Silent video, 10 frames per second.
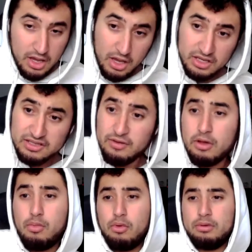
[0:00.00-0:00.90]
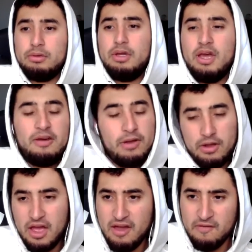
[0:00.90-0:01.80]
This is very important.
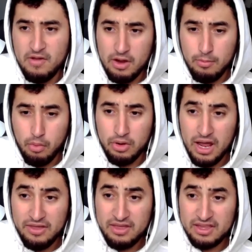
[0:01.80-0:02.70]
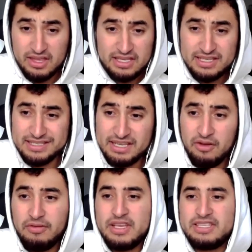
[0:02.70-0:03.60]
Very, very important. I think this
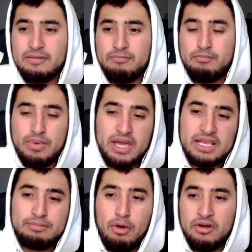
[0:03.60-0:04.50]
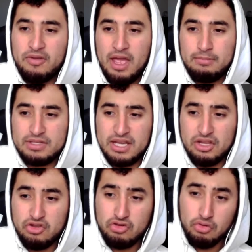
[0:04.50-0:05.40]
itself is the biggest part of game design.
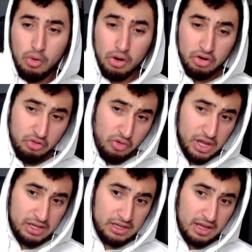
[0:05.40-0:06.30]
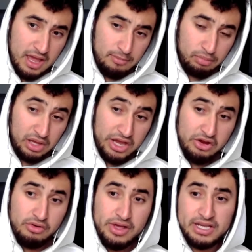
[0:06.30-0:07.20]
You are creating a
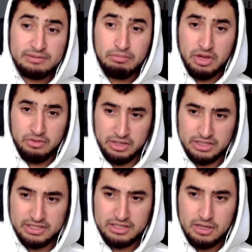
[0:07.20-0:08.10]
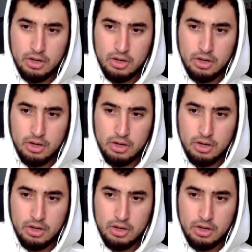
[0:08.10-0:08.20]
player experience.